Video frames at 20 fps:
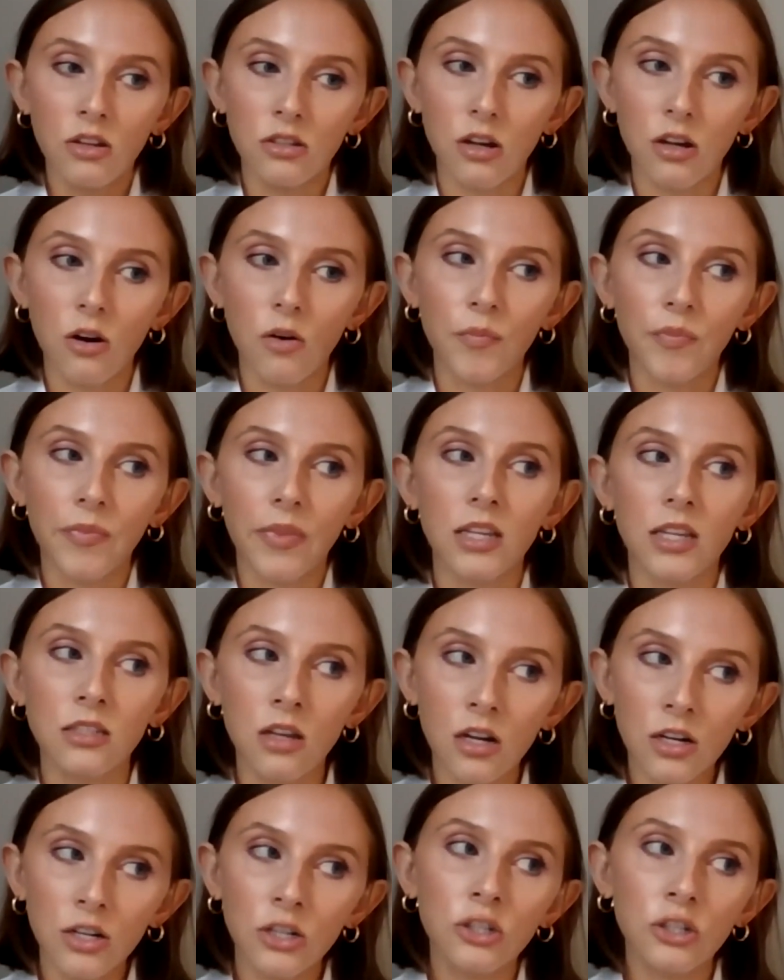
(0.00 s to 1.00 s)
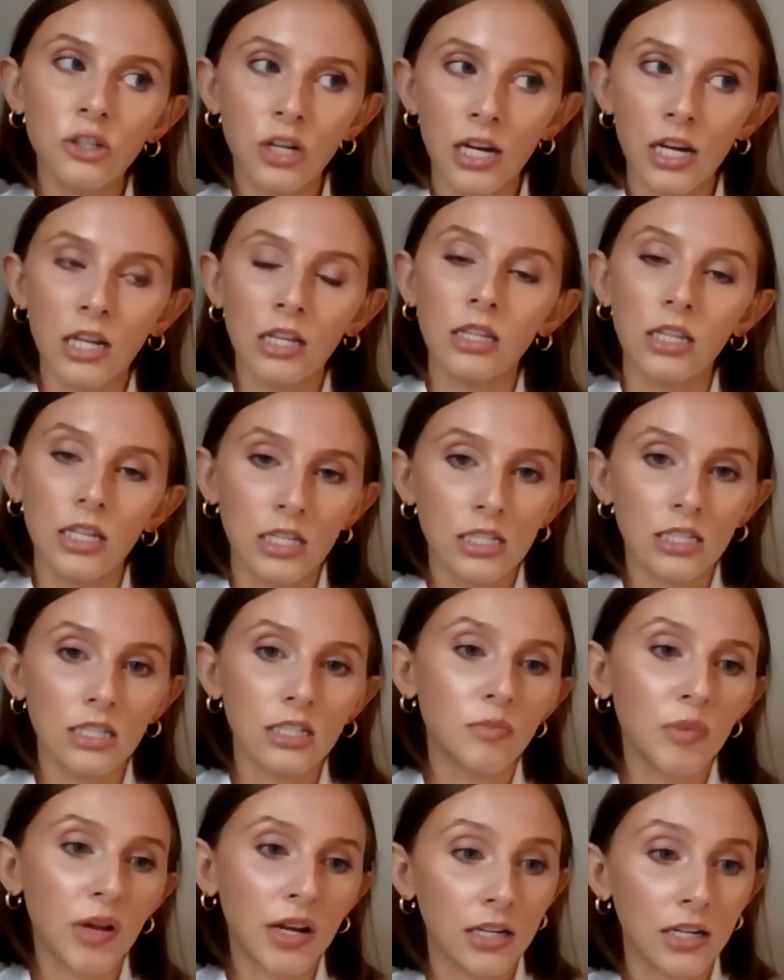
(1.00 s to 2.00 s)
So as long as you're getting leads
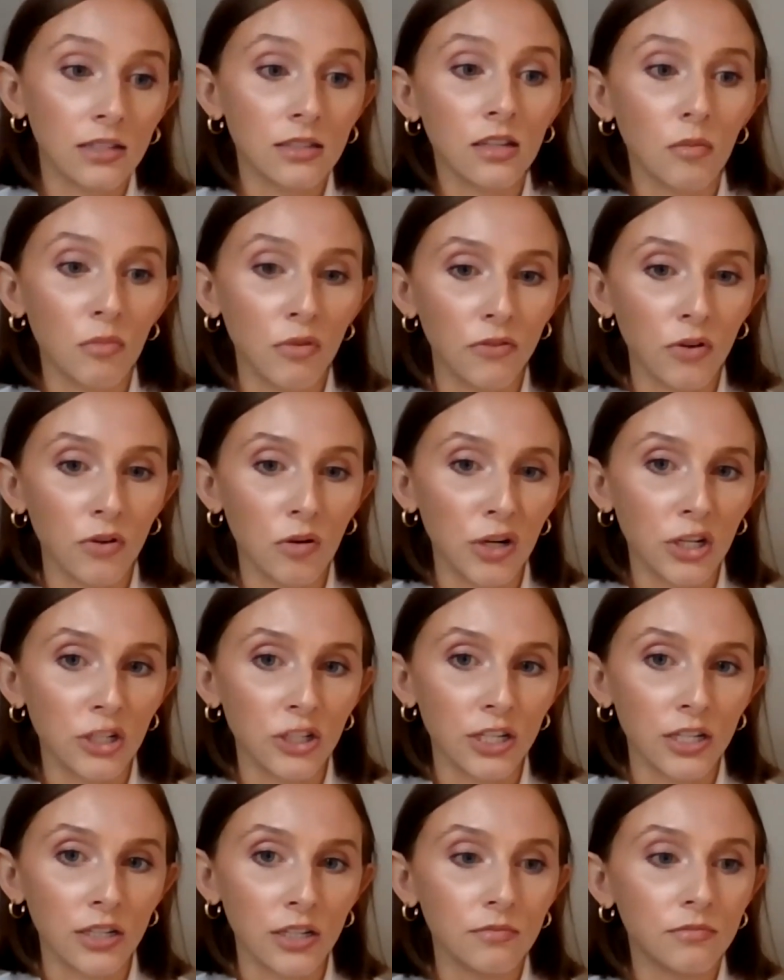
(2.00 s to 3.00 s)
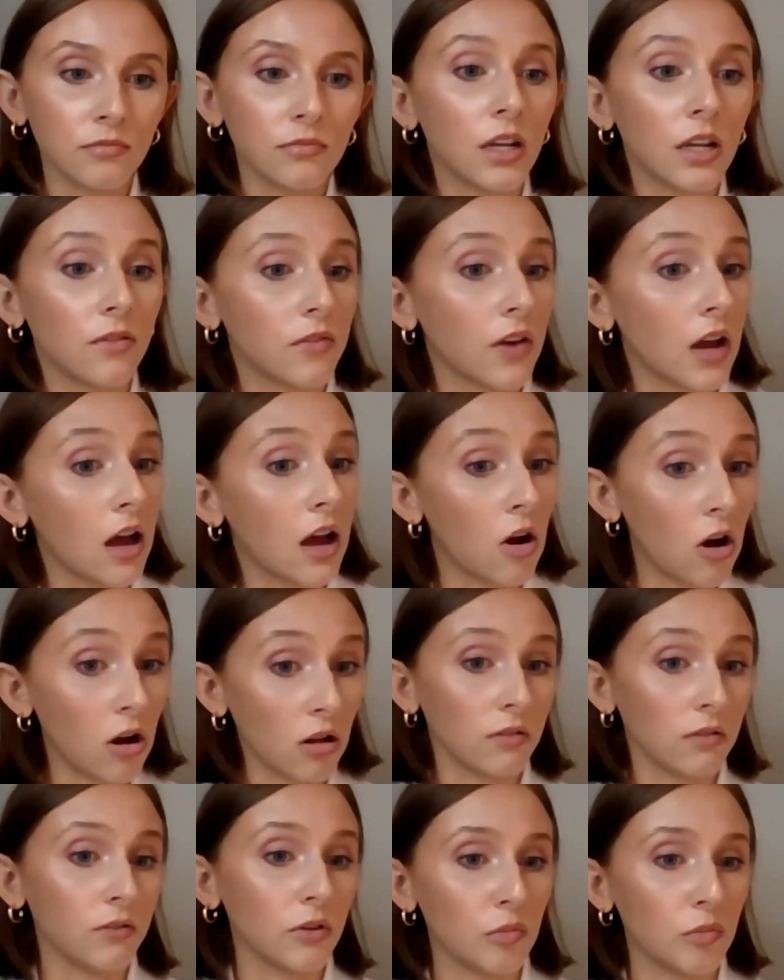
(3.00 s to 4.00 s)
and spending some of your budget, if not
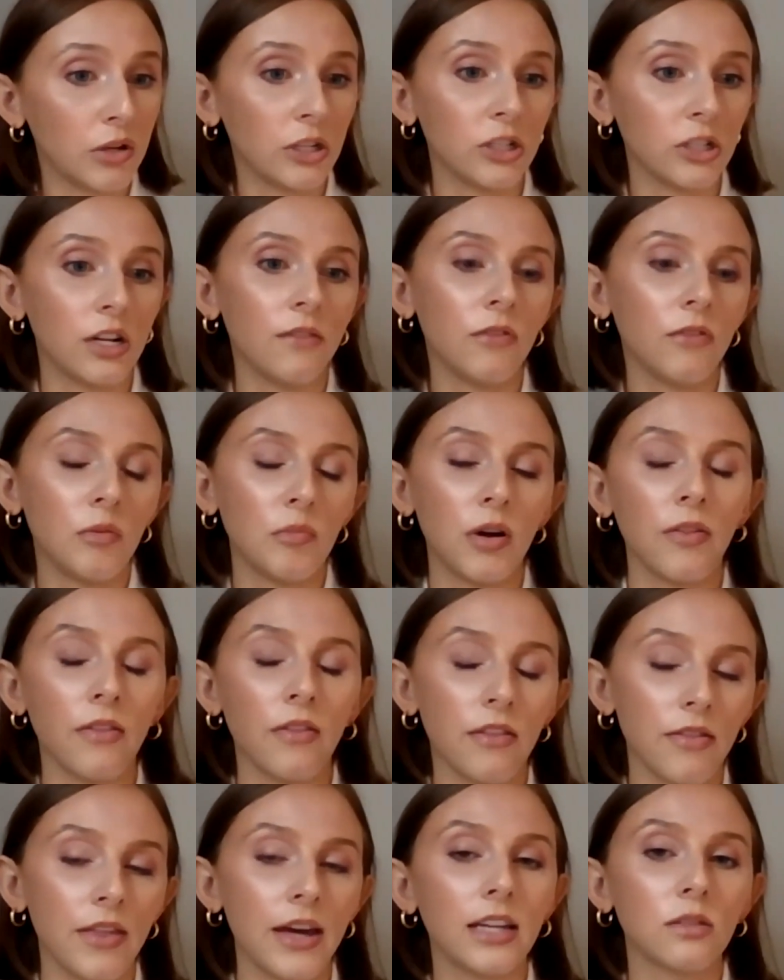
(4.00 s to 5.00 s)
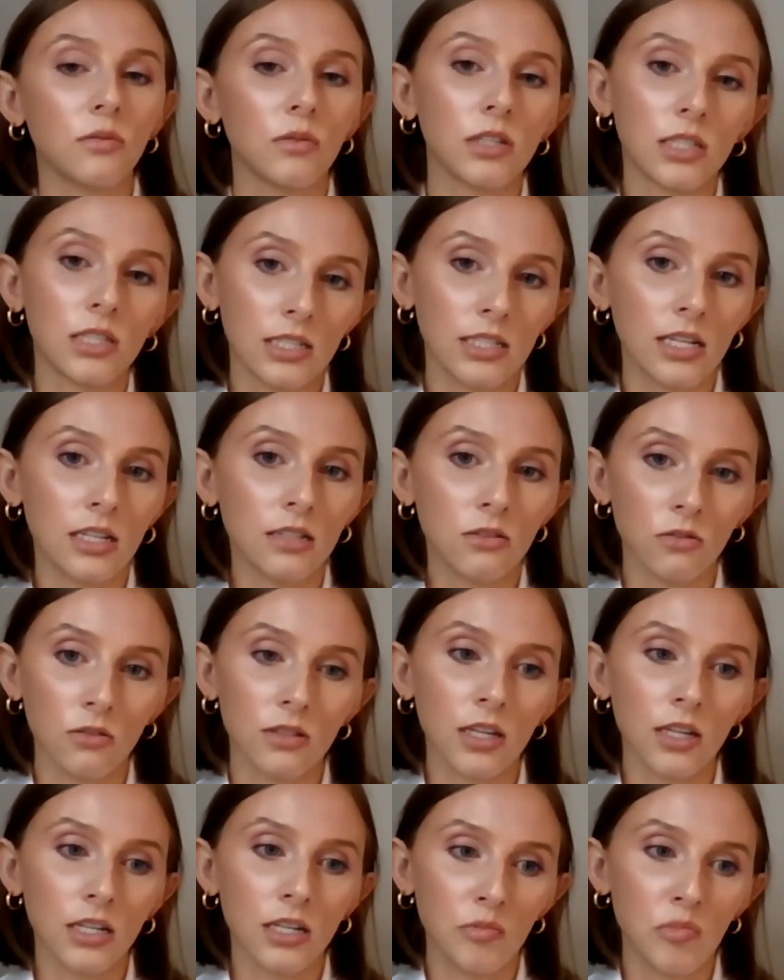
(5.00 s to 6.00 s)
all of your budget every month, that's what success
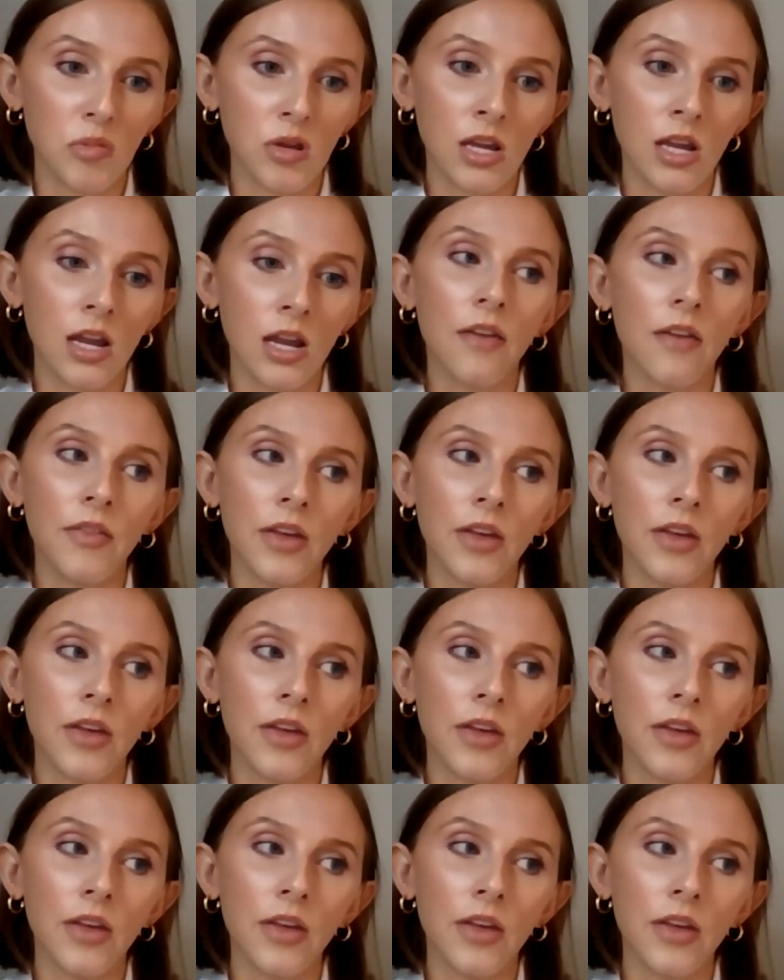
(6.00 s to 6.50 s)
looks like to me.